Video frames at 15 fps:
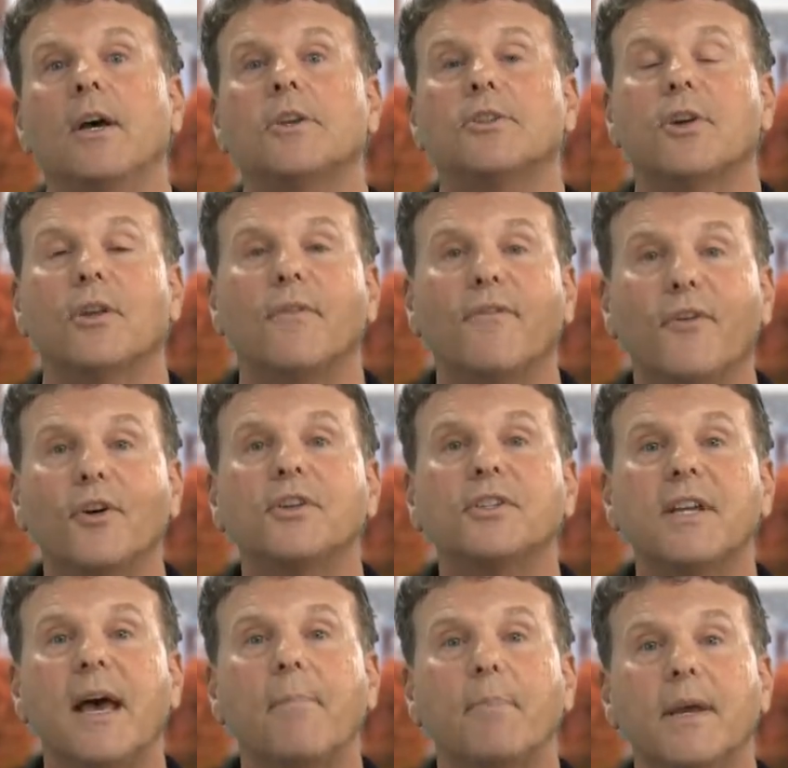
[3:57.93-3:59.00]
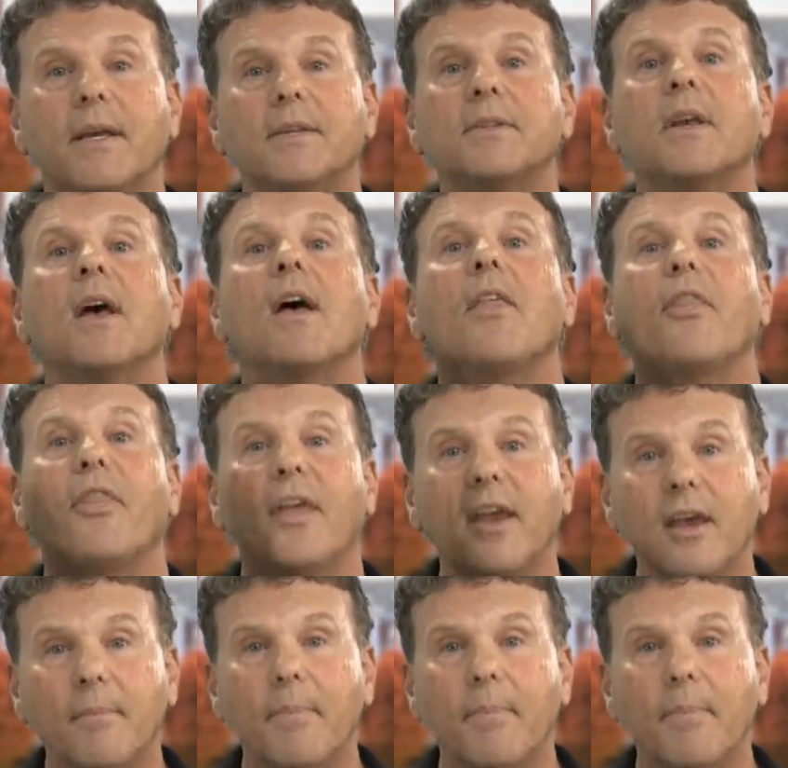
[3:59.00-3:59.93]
So the first step is think